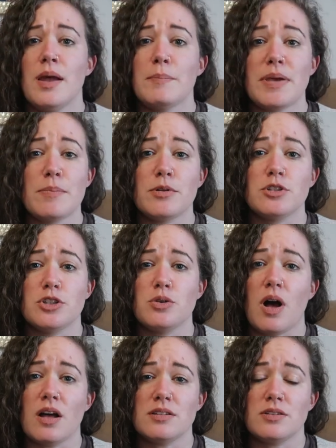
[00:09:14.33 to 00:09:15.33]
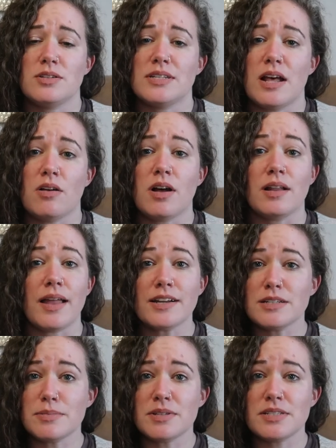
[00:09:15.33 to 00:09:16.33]
People do also sell
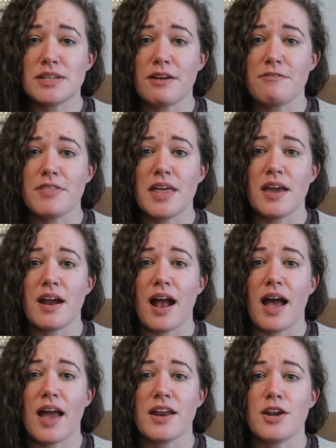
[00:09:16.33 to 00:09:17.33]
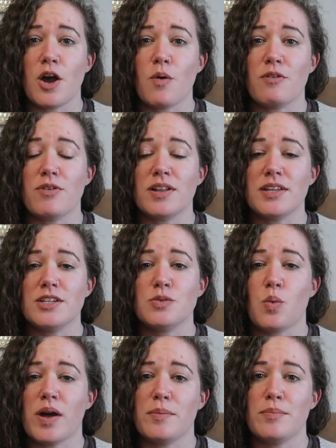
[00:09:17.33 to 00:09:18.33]
collectible stuff there. I know of at
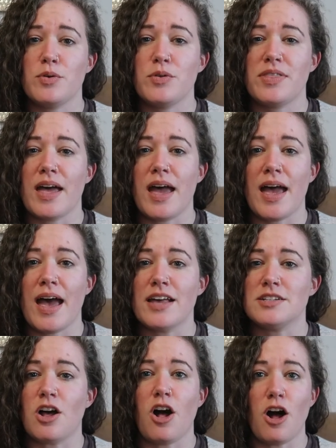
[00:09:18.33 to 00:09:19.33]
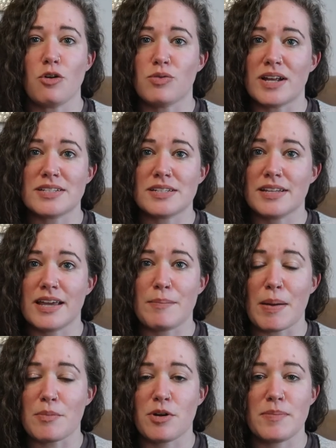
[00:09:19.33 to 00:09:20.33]
least one booth that has all
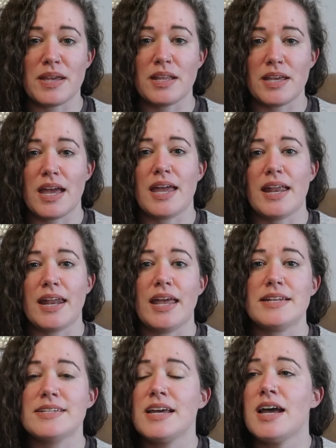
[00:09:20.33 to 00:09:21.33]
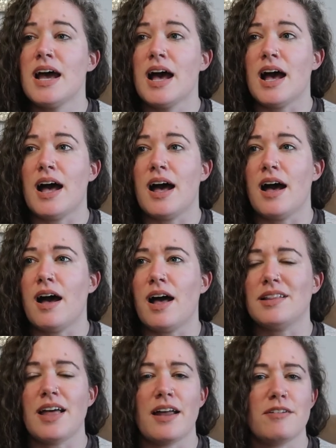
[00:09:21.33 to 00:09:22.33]
wrestling memorabilia in it.
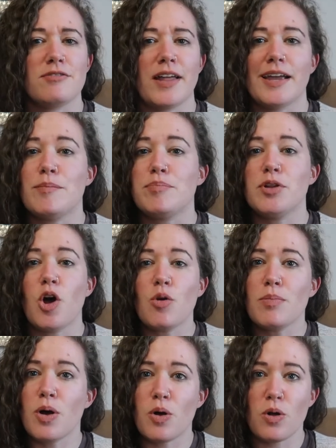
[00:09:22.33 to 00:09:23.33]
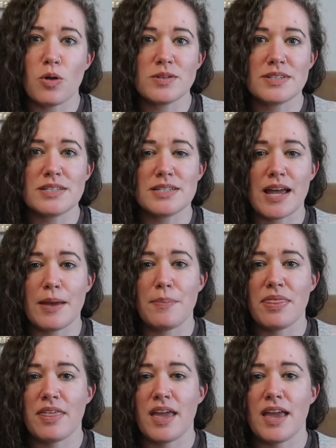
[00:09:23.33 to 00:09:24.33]
A lot of like blow mold
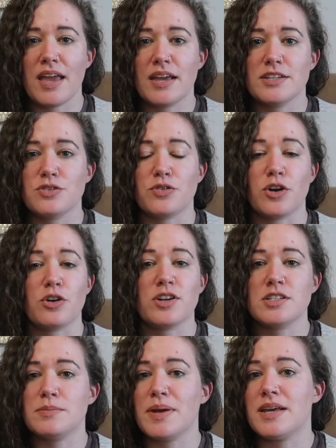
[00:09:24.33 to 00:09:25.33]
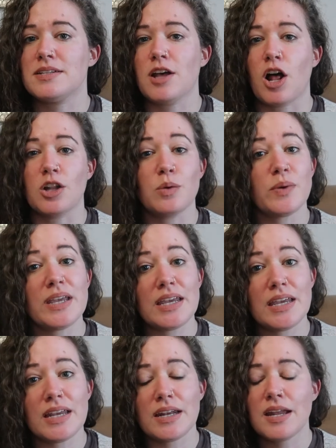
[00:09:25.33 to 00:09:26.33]
type things for Christmas,
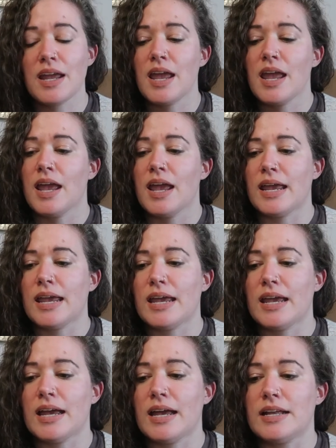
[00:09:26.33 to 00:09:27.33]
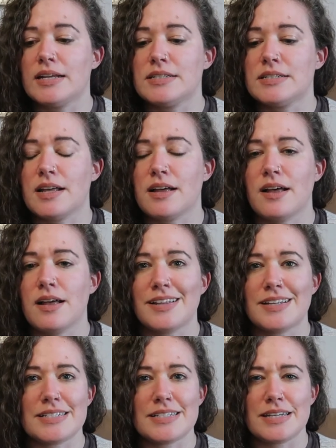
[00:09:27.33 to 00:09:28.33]
Halloween, and
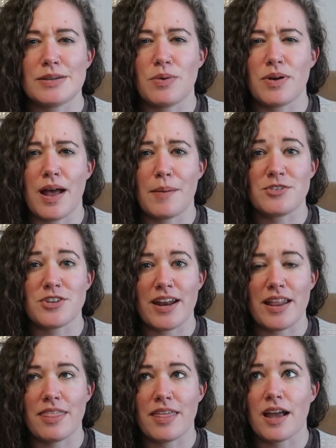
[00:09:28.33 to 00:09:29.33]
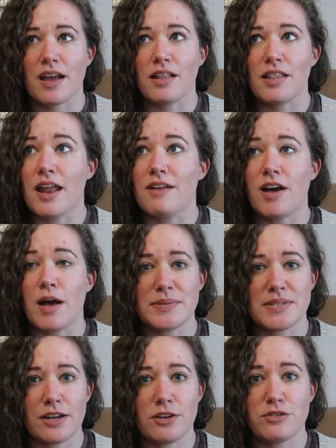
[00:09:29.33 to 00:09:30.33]
let's see what I'm trying to think. A lot of
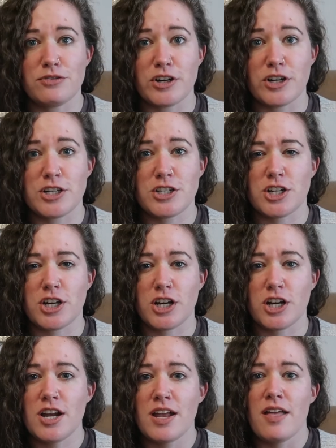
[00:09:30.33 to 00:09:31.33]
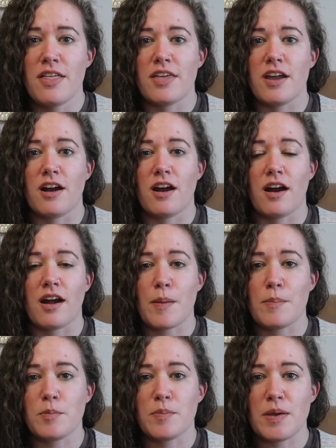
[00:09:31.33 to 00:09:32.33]
upcycled furniture. There are a
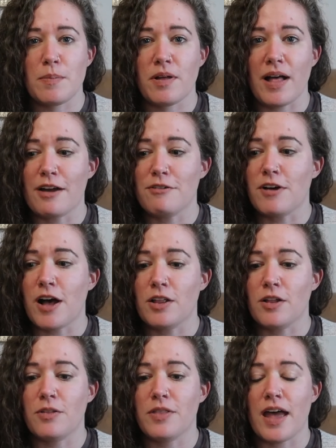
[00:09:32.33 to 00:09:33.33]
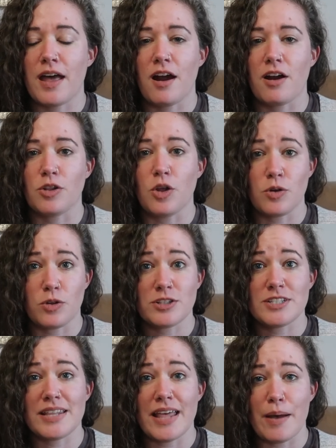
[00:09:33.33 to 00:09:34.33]
couple people I follow that are
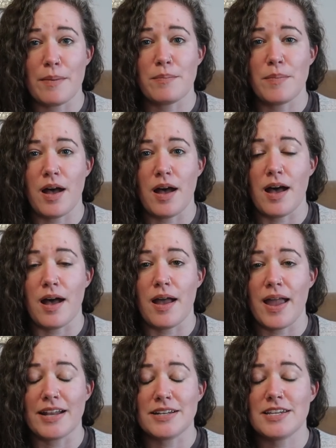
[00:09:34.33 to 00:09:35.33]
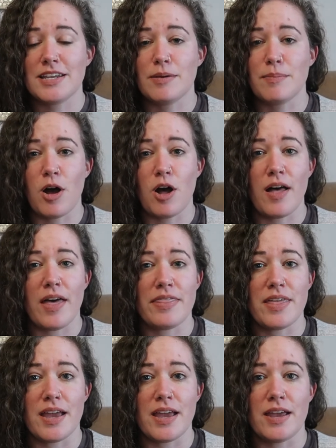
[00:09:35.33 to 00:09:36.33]
local to that antique mall,
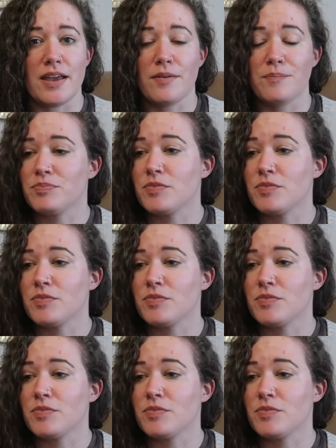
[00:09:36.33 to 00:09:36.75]
and they